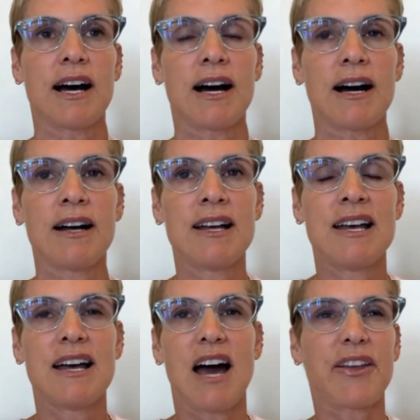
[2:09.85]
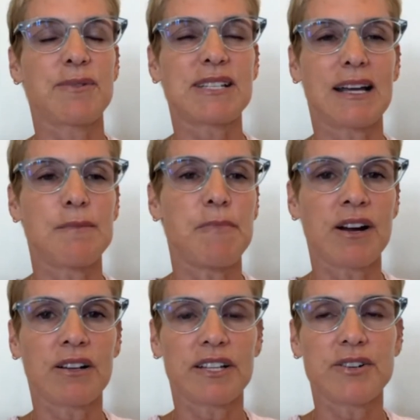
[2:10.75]
I think it was like in
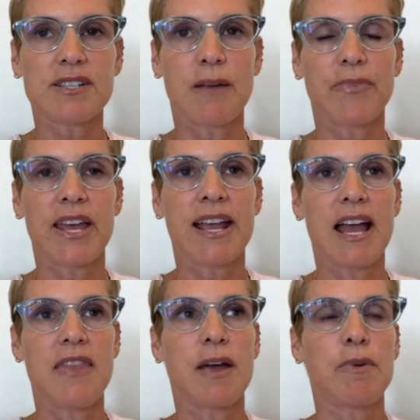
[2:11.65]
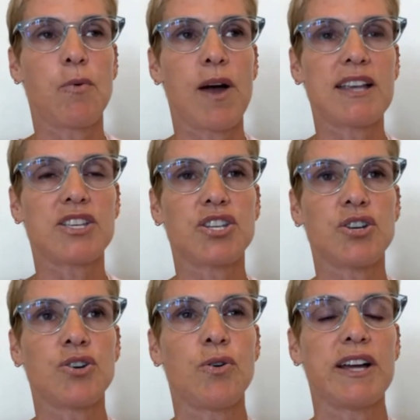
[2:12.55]
Maryland or something. And then we went
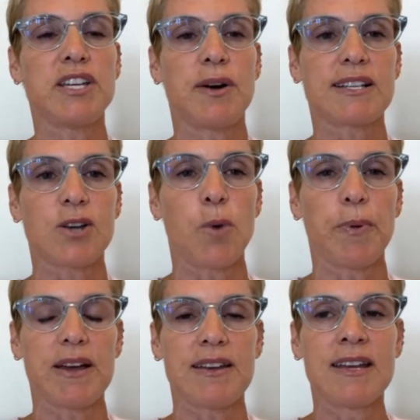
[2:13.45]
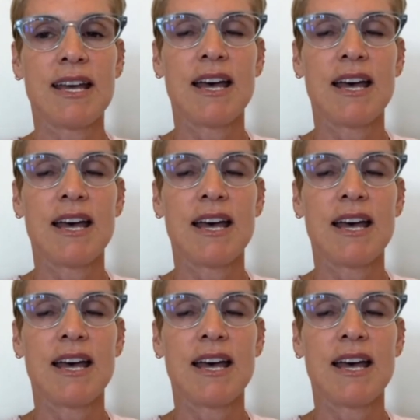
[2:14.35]
to a US Open.